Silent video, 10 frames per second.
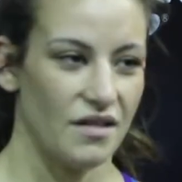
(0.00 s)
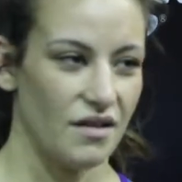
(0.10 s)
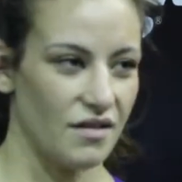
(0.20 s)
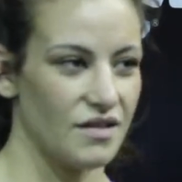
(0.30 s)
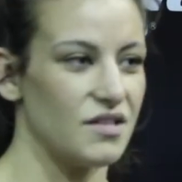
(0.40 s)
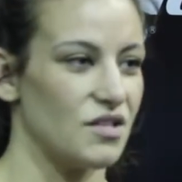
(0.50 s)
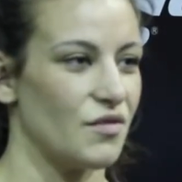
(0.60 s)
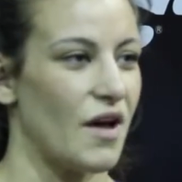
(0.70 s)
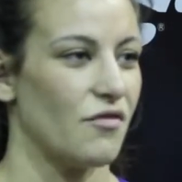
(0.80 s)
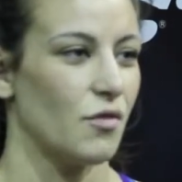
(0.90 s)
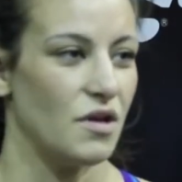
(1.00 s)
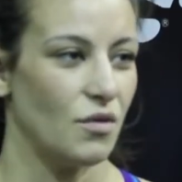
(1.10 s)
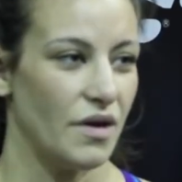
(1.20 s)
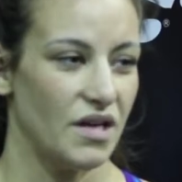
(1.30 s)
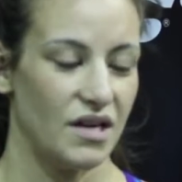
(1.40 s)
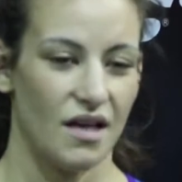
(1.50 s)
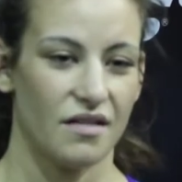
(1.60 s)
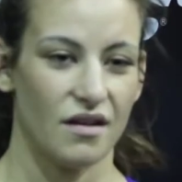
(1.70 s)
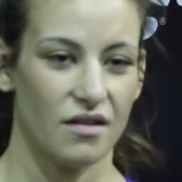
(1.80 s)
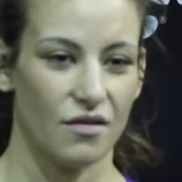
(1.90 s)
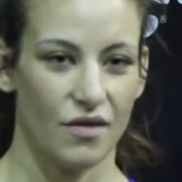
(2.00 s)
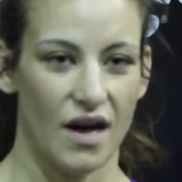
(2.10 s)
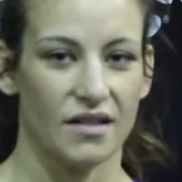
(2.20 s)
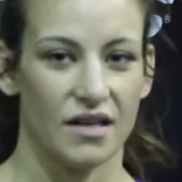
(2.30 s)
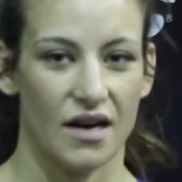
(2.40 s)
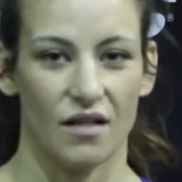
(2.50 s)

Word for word: I think this is the fight for me to win, and I think the fact that